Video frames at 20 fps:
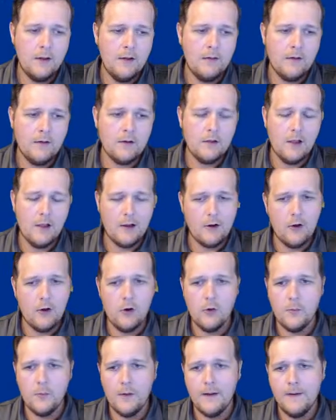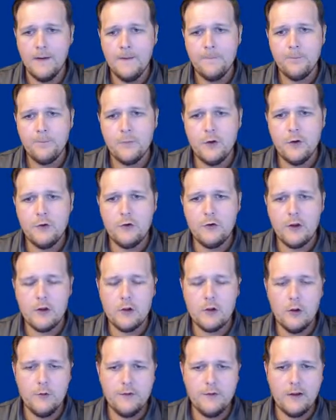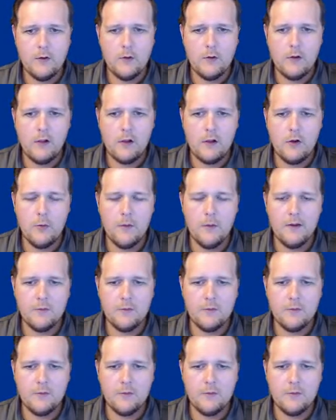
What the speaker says: glaucoma. Usually closed angle glaucoma